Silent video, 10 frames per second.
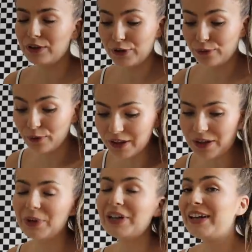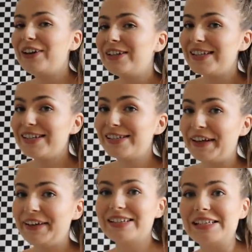If you really want to guarantee
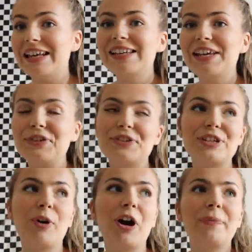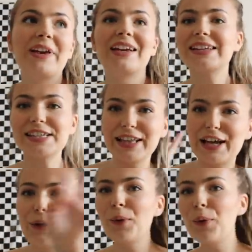sales and take your Depopping to
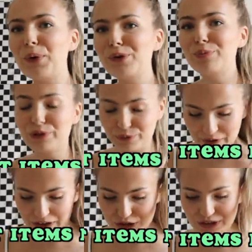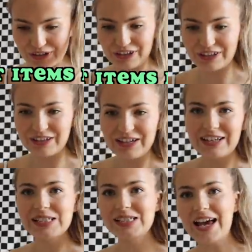like a whole professional
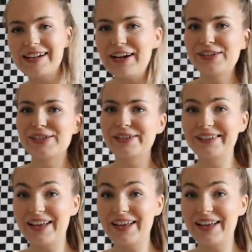side hustle